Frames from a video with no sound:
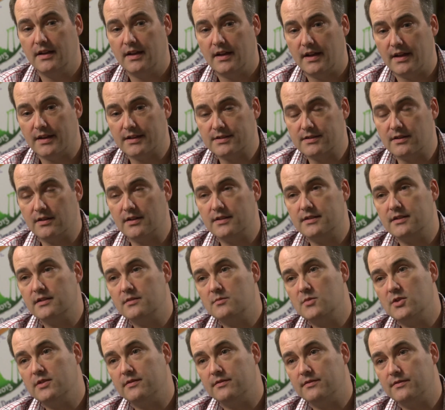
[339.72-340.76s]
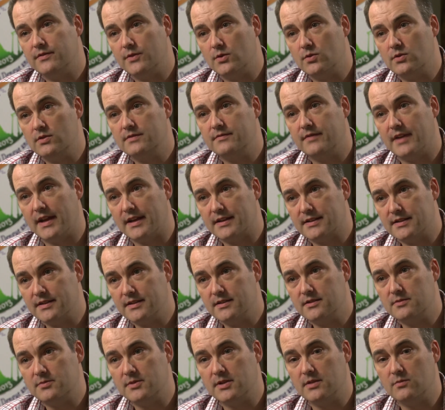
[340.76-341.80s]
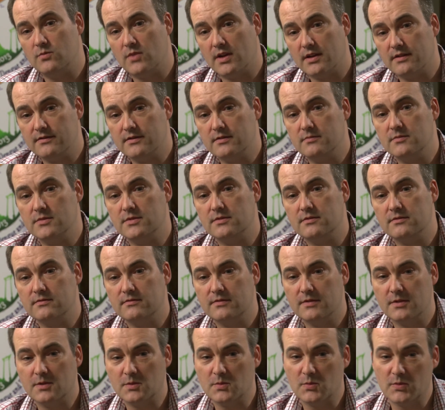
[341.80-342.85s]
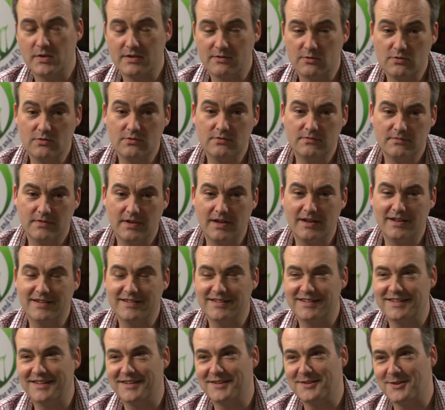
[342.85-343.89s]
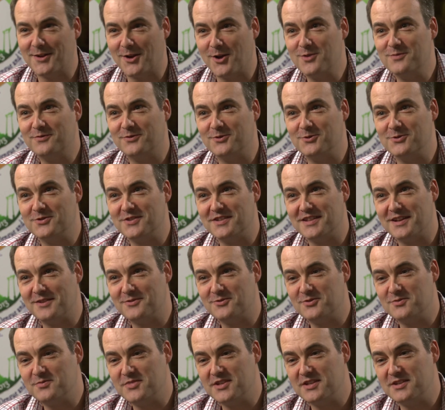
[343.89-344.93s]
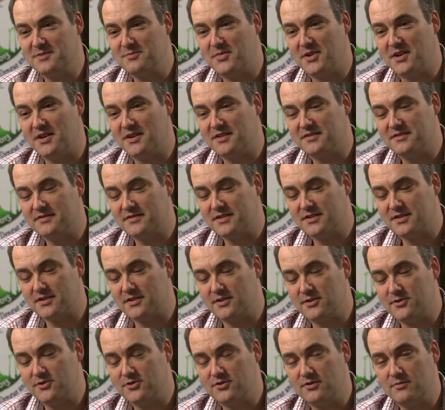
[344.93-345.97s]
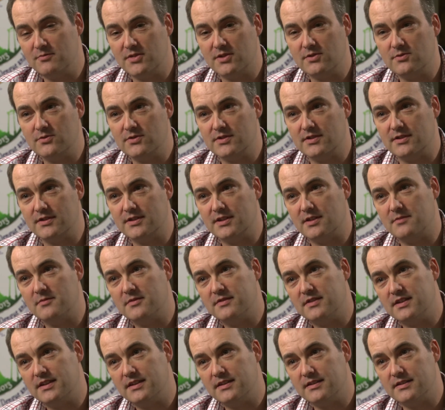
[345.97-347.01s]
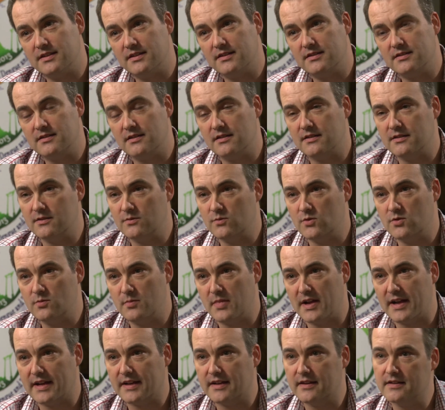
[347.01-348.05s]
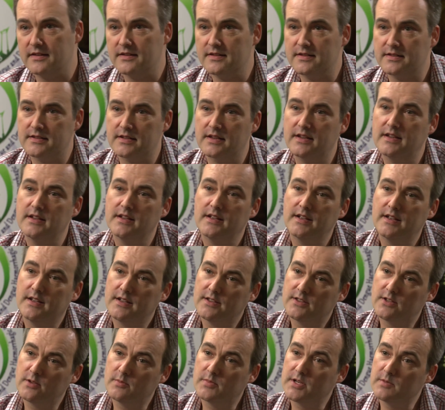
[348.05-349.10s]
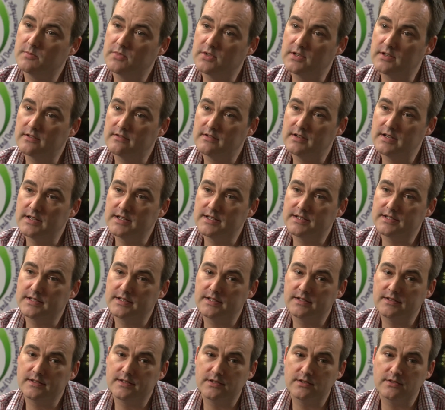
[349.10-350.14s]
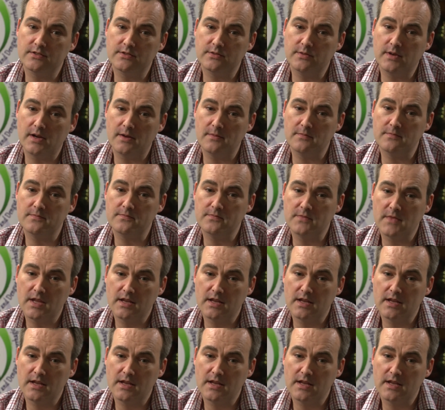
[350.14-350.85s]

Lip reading: exciting moving forward, vaccines being one of them, and we're all hopeful that that will be part of the solution, but also some of these things like the Wolbachias that people are releasing to